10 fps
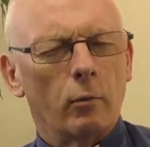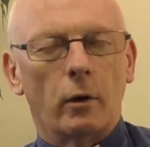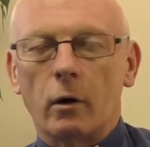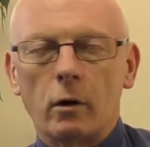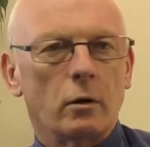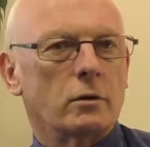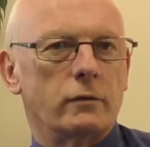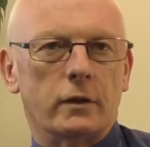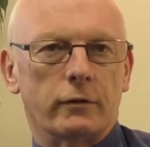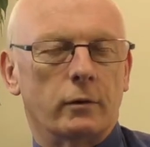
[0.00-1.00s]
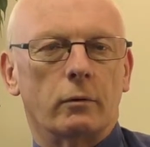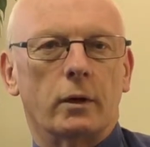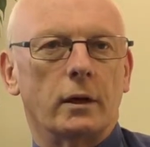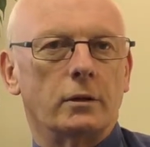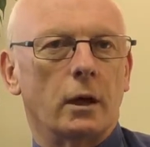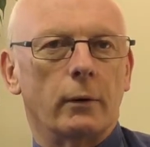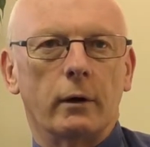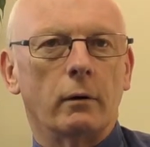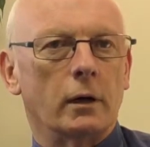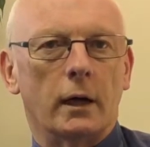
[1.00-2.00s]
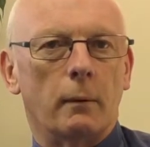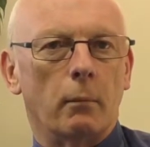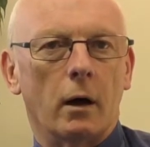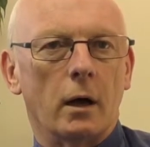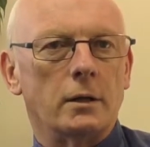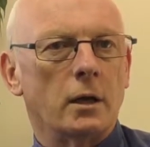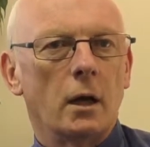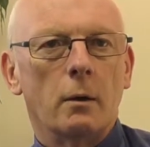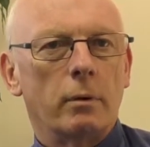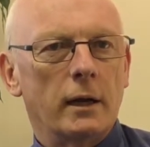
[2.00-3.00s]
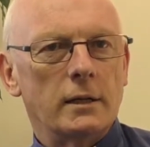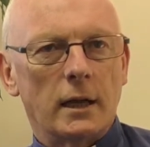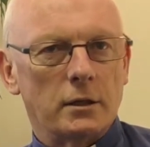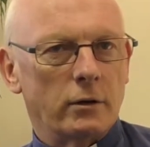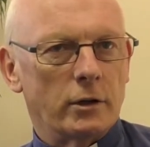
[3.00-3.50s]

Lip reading: we've got lots of difficult things going on in our minds. Please enter